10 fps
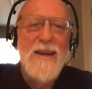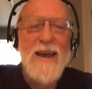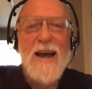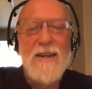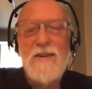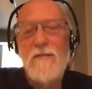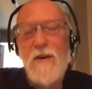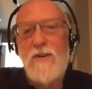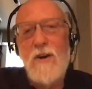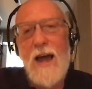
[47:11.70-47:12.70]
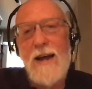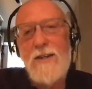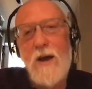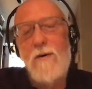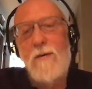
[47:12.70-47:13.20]
Sorry. So future lager.
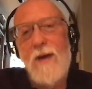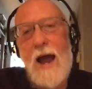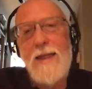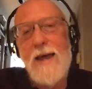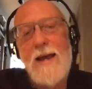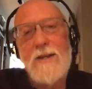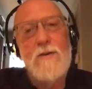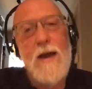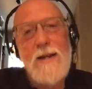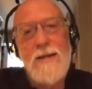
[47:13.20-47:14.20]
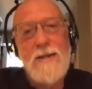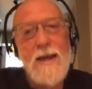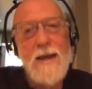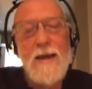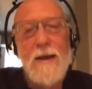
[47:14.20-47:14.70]
So I think it's great to
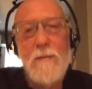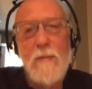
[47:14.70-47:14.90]
see.